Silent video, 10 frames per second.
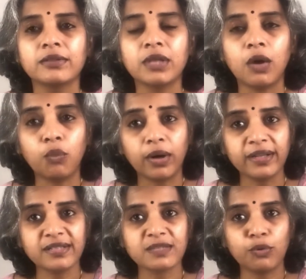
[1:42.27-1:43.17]
Now, what
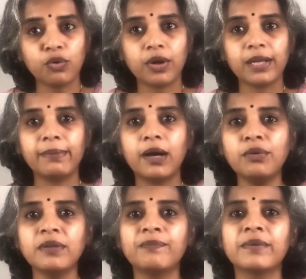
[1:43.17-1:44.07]
is this book all
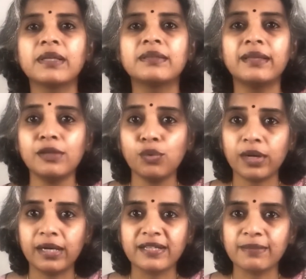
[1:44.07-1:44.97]
about?
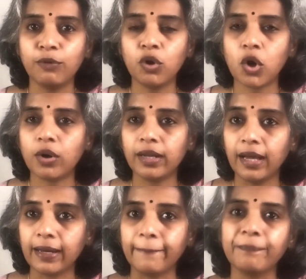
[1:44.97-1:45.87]
Thirukkural is a book on
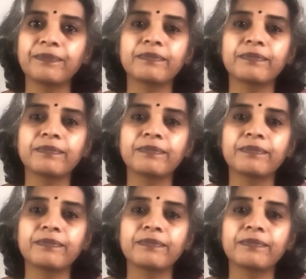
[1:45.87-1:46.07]
Aram.